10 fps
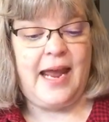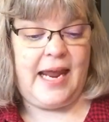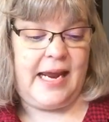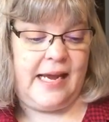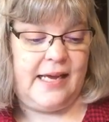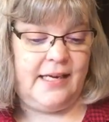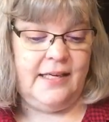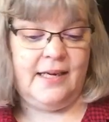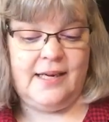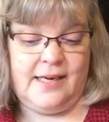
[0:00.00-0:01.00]

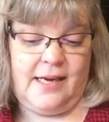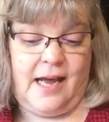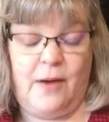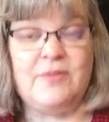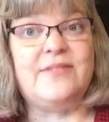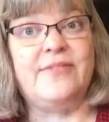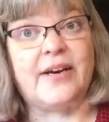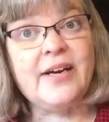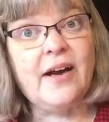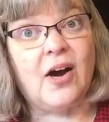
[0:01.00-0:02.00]
and I was
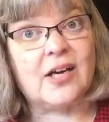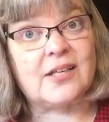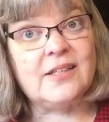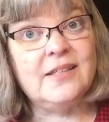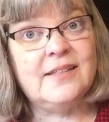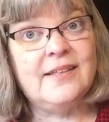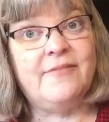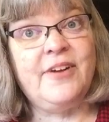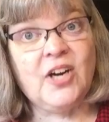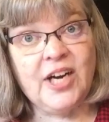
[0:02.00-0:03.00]
very honored,
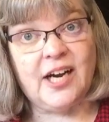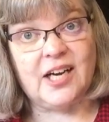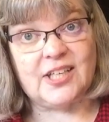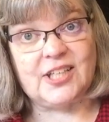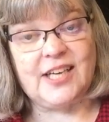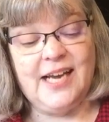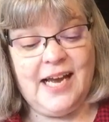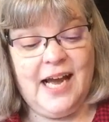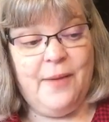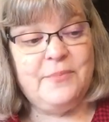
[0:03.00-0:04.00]
very honored.
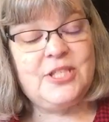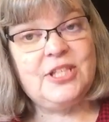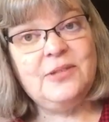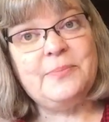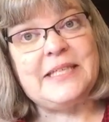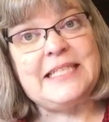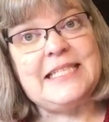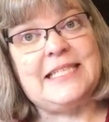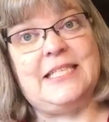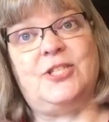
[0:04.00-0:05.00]
Michelle Bendy
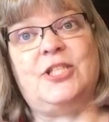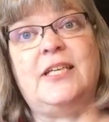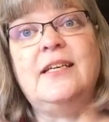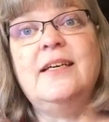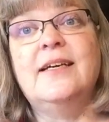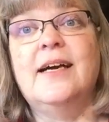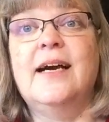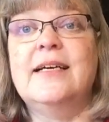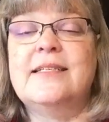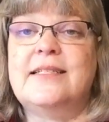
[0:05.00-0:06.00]
Stitchy
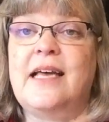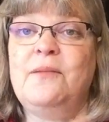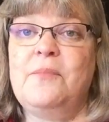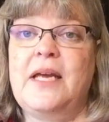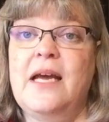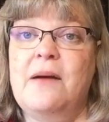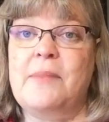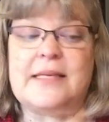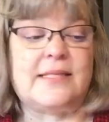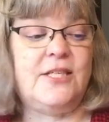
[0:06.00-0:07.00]
sent me a
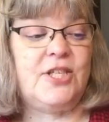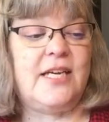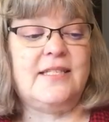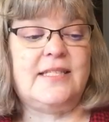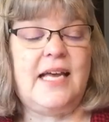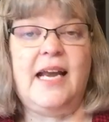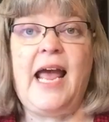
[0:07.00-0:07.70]
message and said,